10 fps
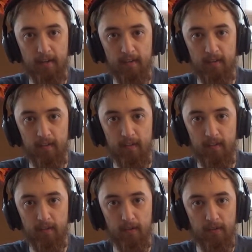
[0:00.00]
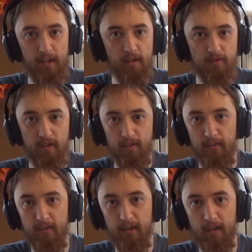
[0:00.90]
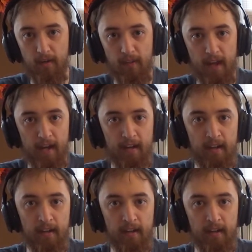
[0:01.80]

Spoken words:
This is, the Astro A30 and all that.